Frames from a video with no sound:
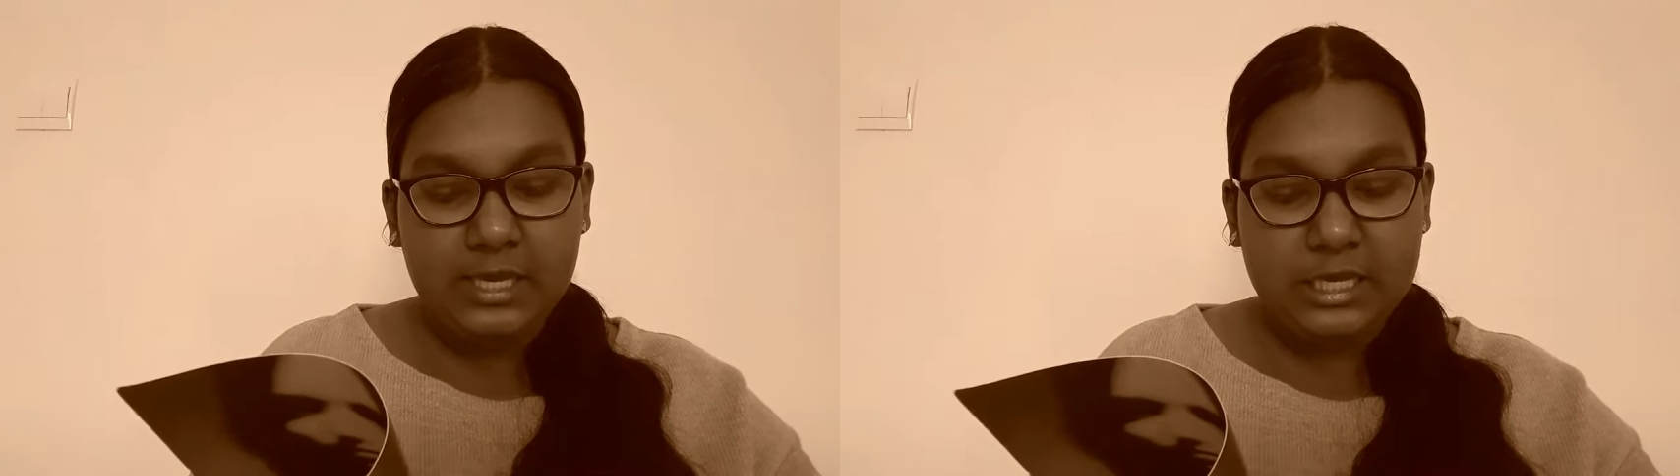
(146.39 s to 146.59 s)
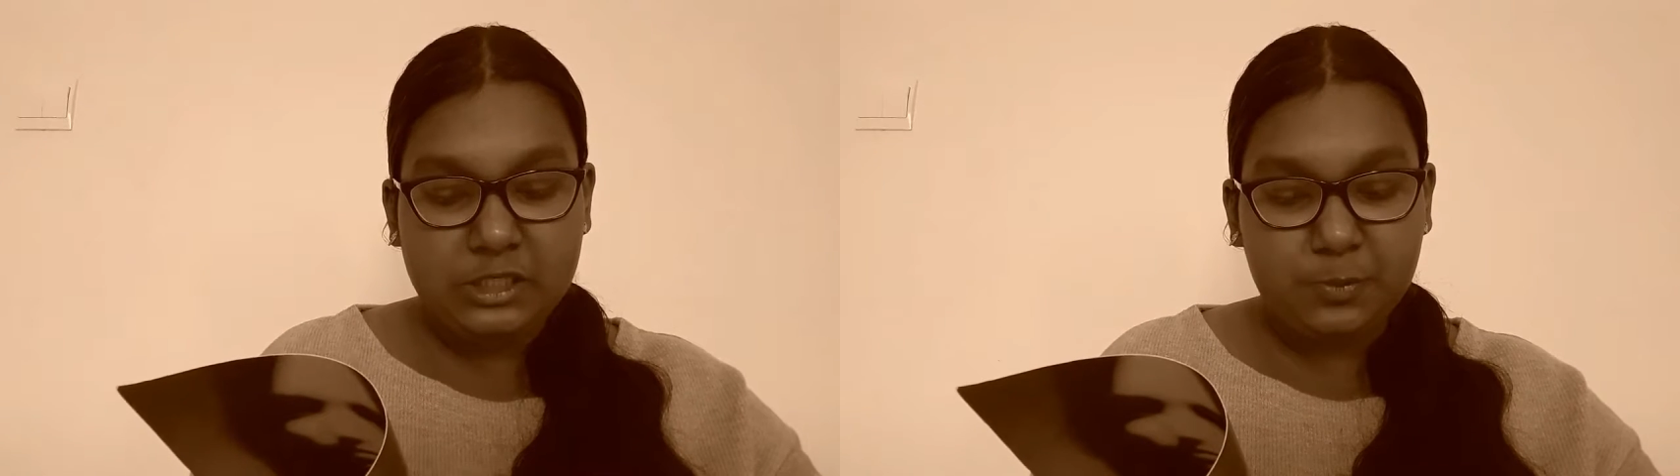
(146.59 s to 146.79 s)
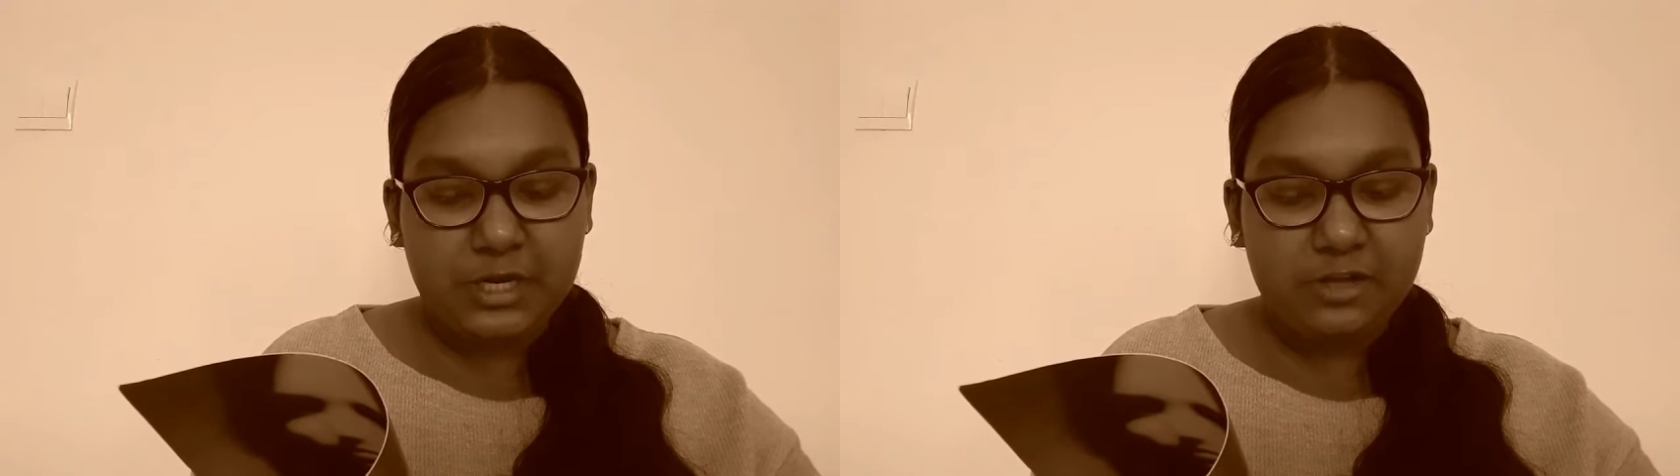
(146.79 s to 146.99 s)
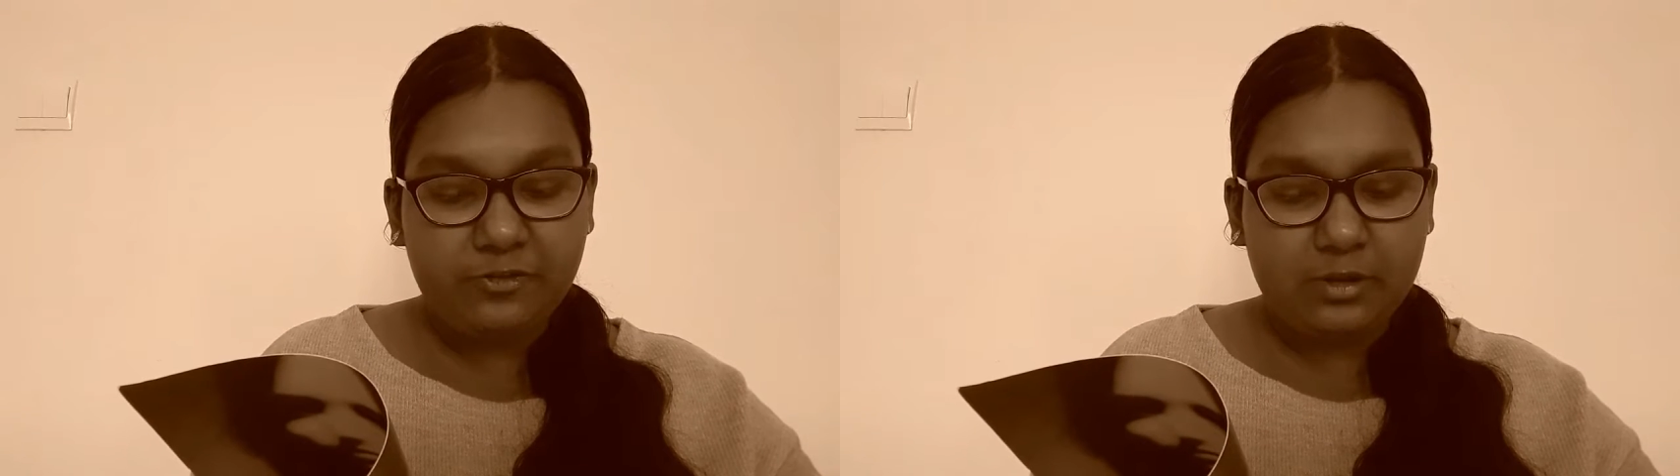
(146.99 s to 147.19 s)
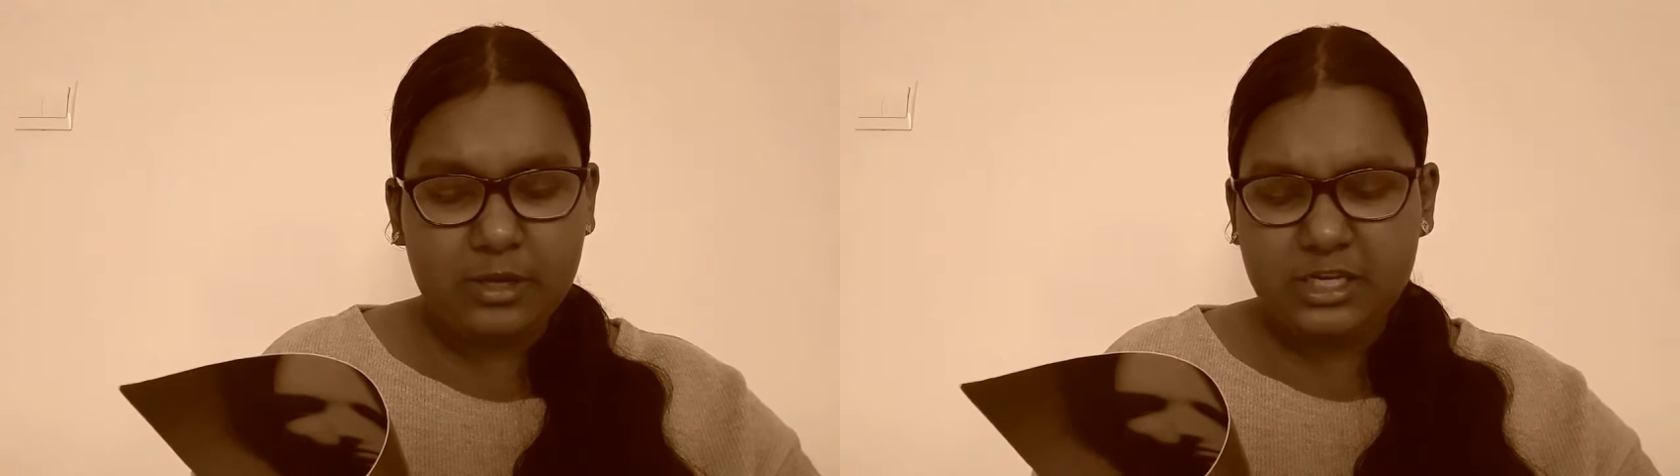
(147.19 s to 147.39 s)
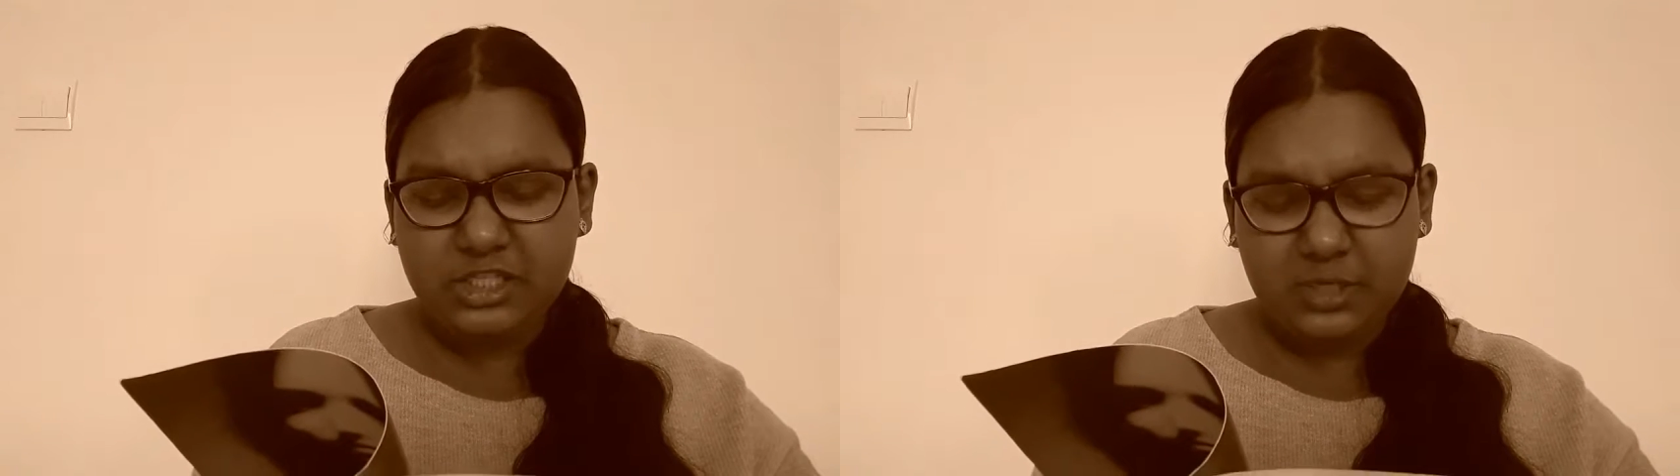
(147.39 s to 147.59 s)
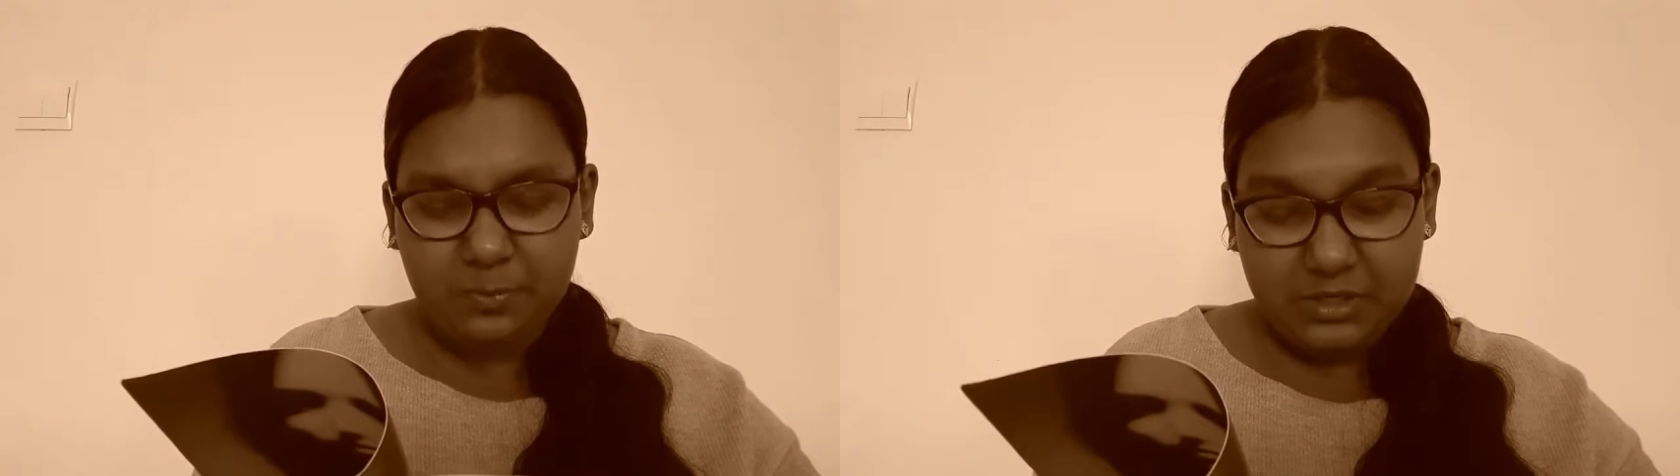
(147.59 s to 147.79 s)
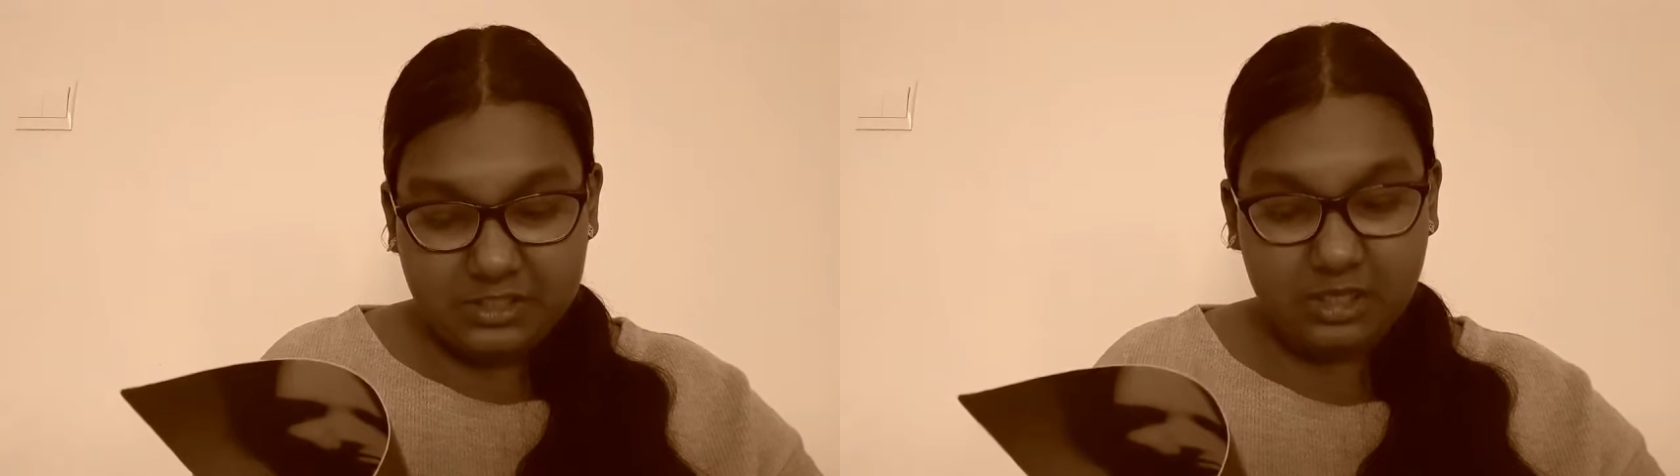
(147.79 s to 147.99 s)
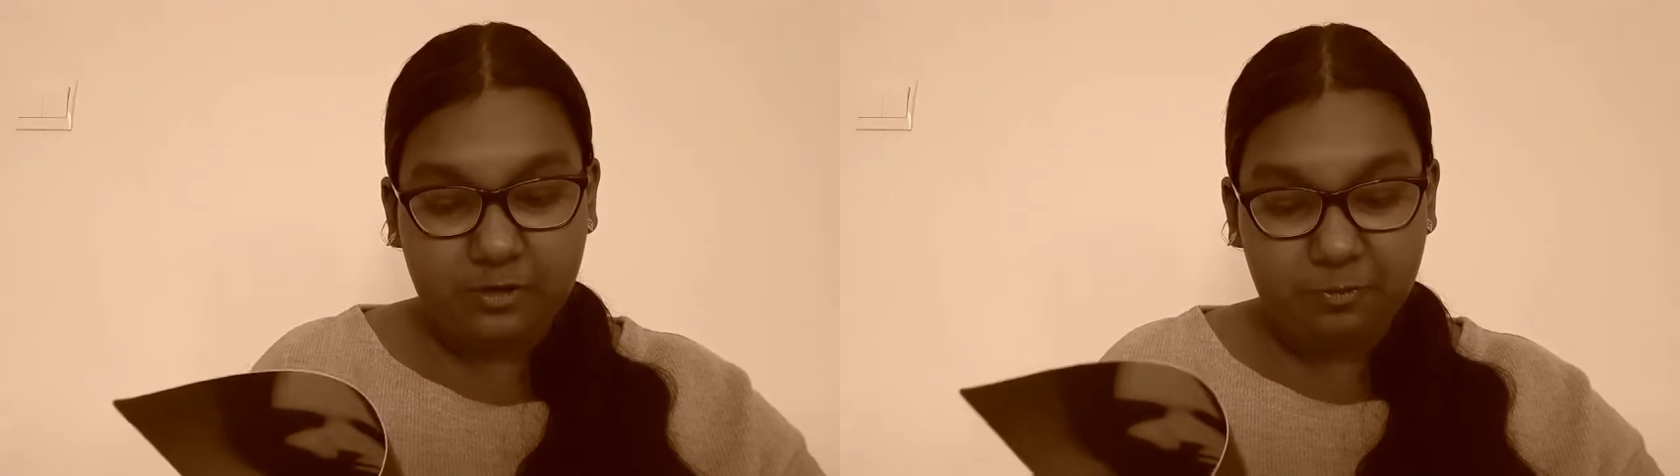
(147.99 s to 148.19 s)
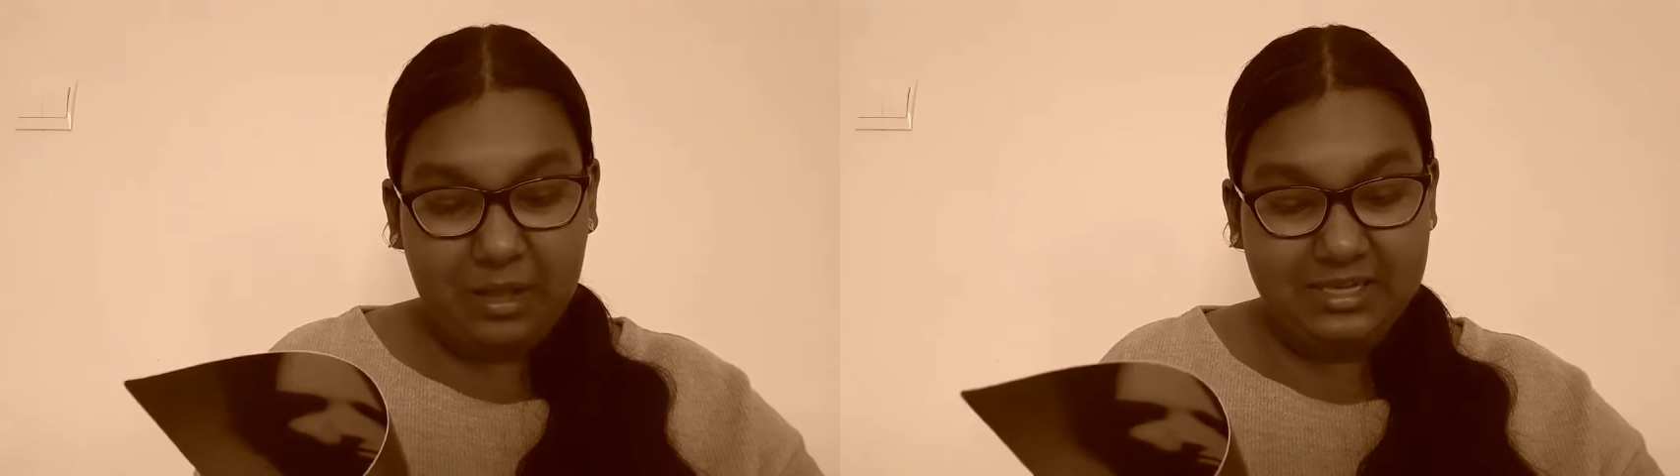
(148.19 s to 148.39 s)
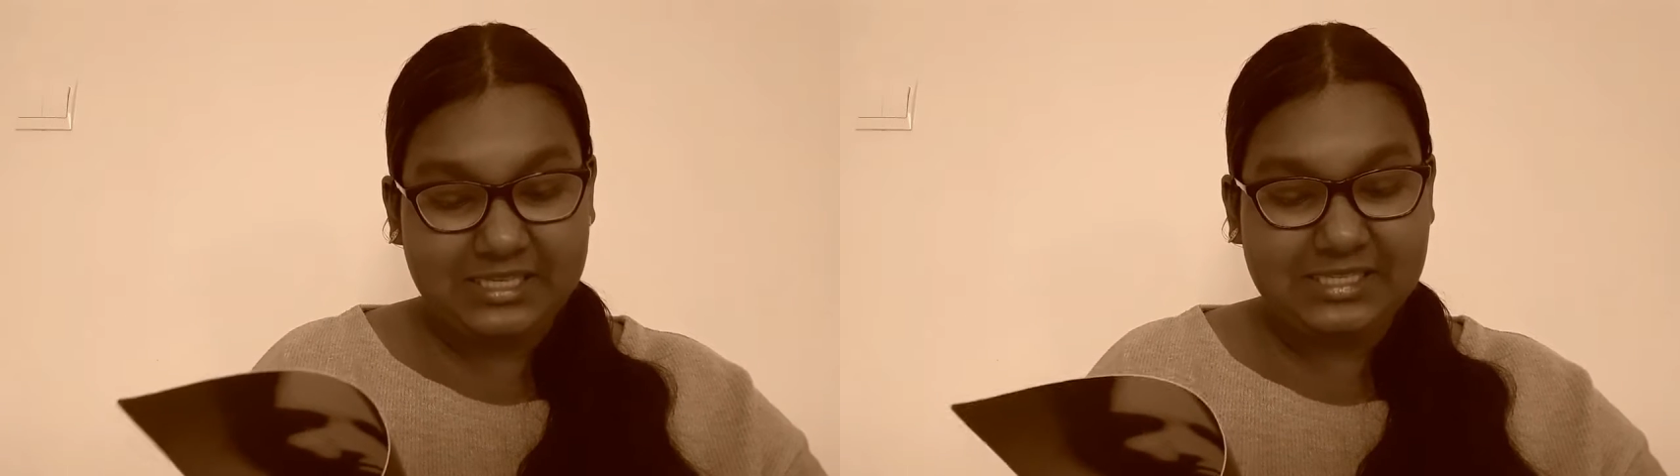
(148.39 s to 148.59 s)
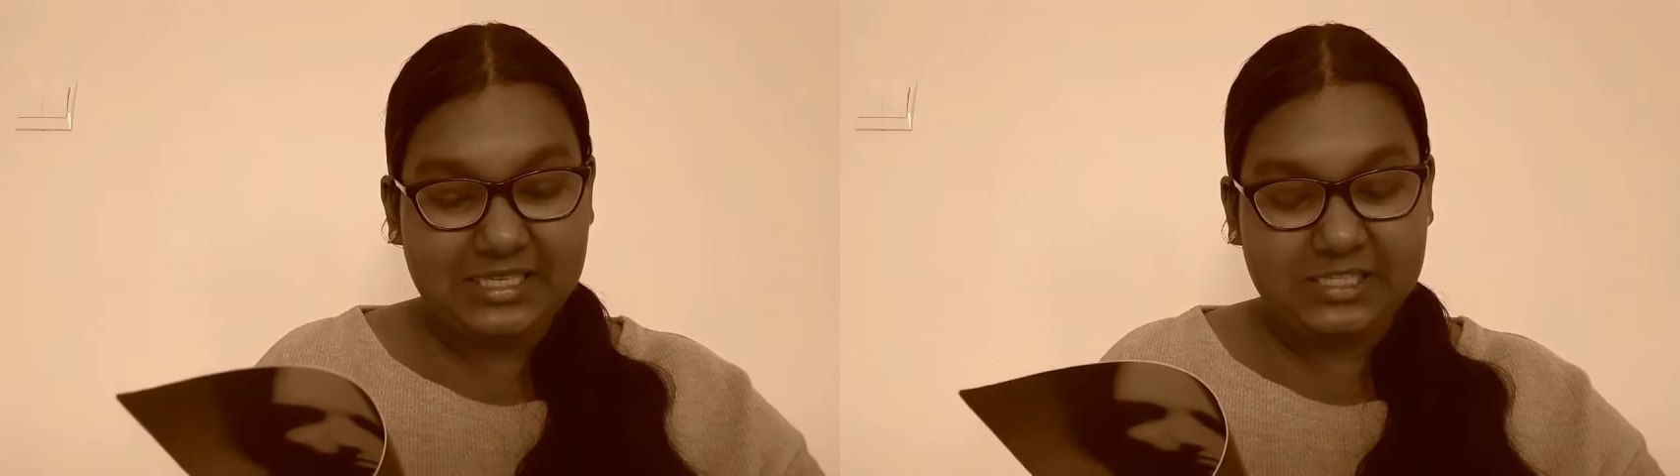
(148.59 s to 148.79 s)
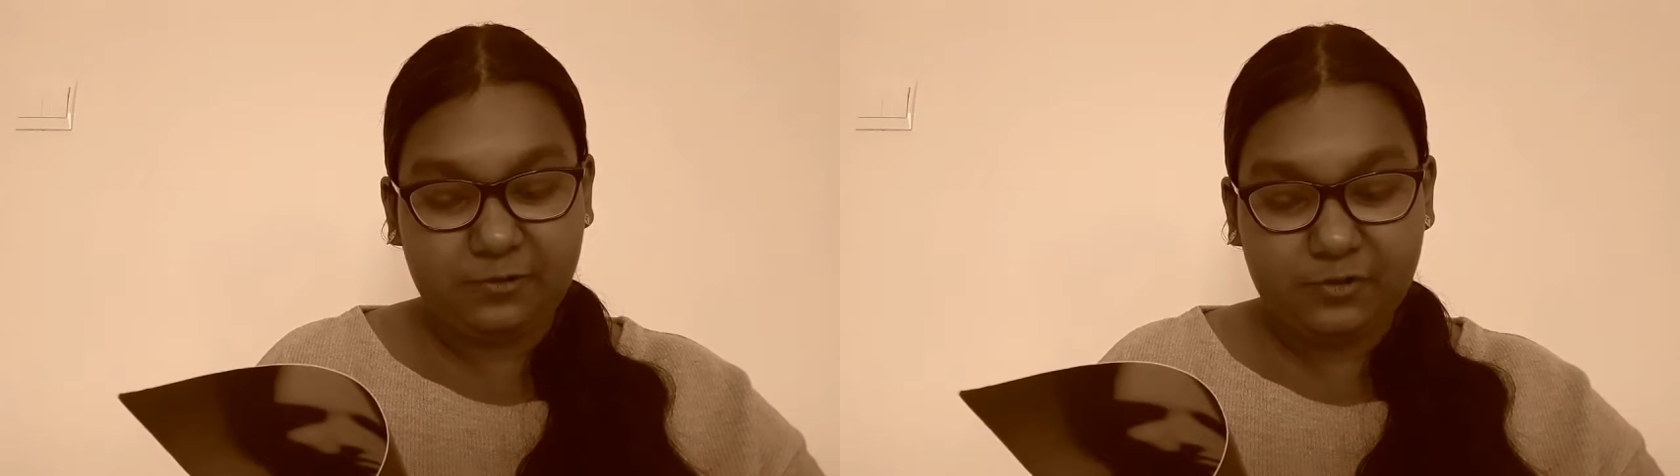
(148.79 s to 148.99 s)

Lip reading: Interpreter of Maldives is her